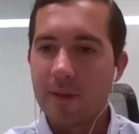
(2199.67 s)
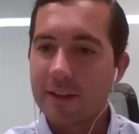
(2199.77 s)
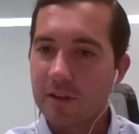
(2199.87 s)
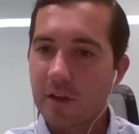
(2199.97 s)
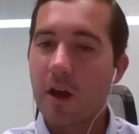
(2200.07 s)

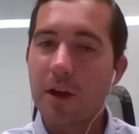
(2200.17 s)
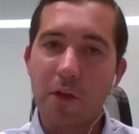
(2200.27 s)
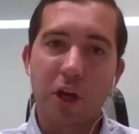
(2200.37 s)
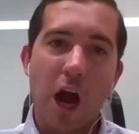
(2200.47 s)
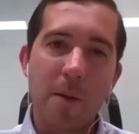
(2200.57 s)
that's a,
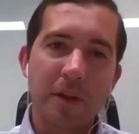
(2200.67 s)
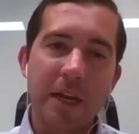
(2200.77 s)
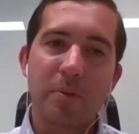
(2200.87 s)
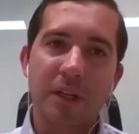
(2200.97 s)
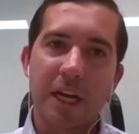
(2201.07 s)
another common
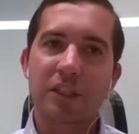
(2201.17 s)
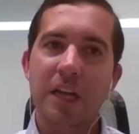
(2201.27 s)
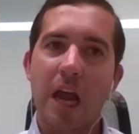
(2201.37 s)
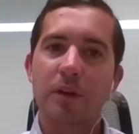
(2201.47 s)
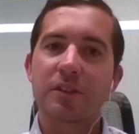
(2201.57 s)
application.
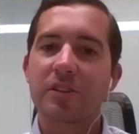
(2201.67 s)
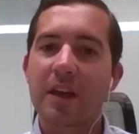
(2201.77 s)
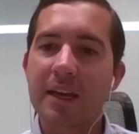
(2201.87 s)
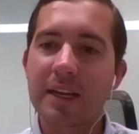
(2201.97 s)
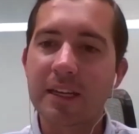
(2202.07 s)
I wouldn't
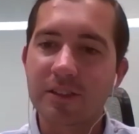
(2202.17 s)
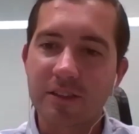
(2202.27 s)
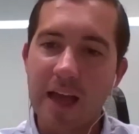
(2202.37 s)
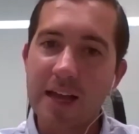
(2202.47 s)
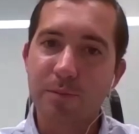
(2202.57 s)
say it's
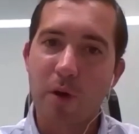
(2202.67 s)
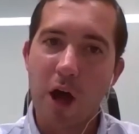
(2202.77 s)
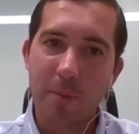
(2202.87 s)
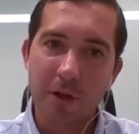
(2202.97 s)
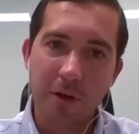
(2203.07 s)
as
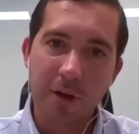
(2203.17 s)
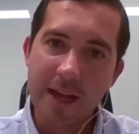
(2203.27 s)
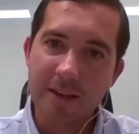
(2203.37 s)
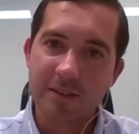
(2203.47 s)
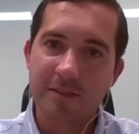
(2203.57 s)
popular
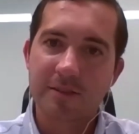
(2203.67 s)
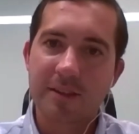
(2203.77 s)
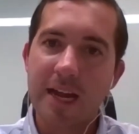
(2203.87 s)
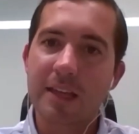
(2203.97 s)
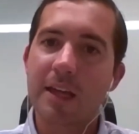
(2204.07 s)
as
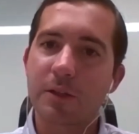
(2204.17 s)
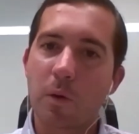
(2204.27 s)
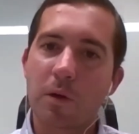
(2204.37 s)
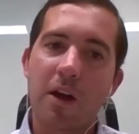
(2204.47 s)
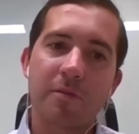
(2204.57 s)
taking that
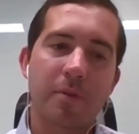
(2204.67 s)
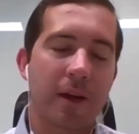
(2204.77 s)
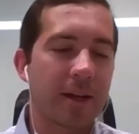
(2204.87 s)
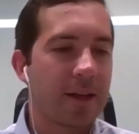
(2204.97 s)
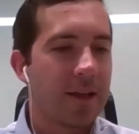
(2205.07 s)
torque off,
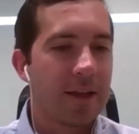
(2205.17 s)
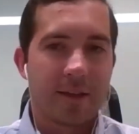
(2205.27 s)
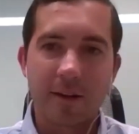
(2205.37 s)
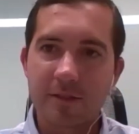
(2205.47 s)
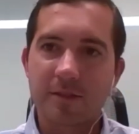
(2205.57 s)
but
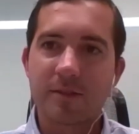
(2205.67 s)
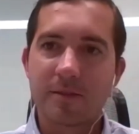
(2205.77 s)
there's